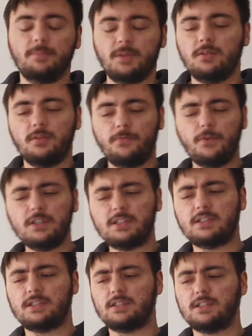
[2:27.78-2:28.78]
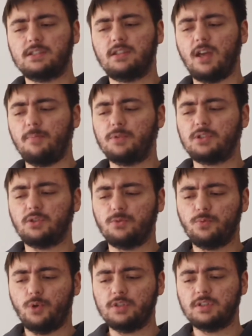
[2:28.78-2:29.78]
But the first
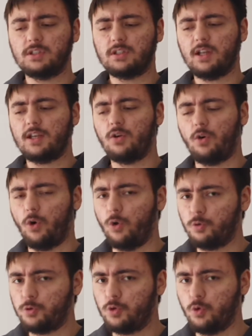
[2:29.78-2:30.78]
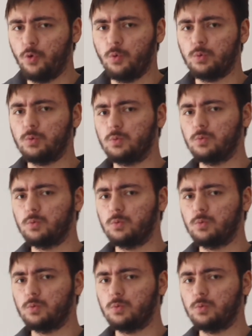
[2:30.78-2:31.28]
episode wasn't like all too,